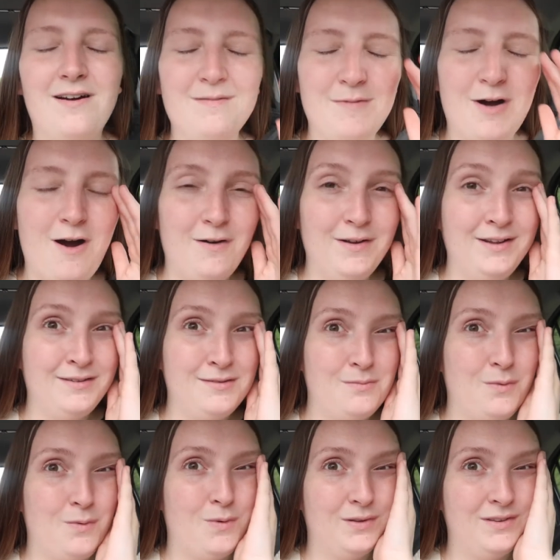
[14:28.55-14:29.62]
like my eyes are
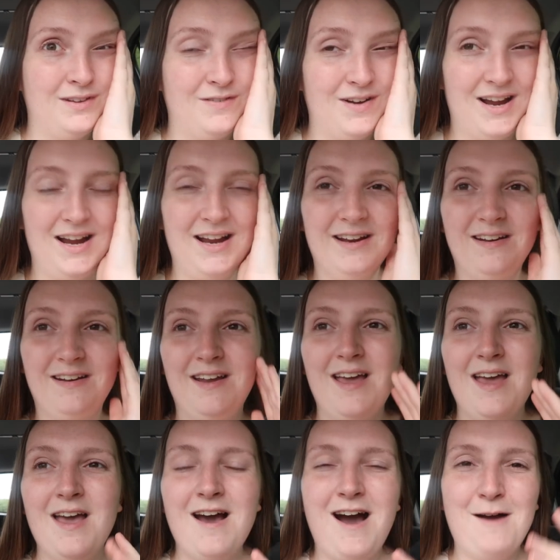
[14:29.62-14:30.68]
watering
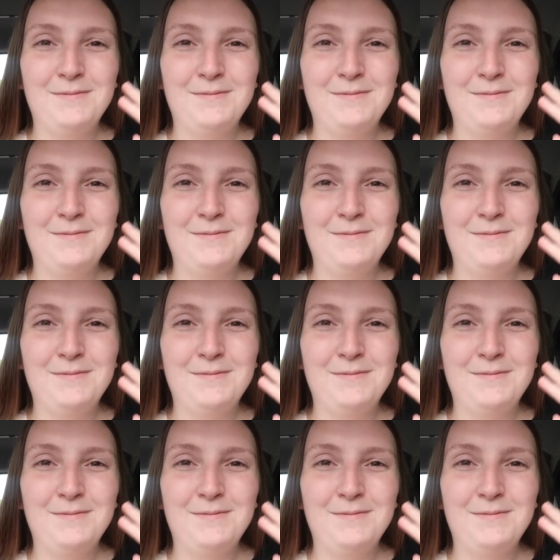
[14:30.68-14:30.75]
and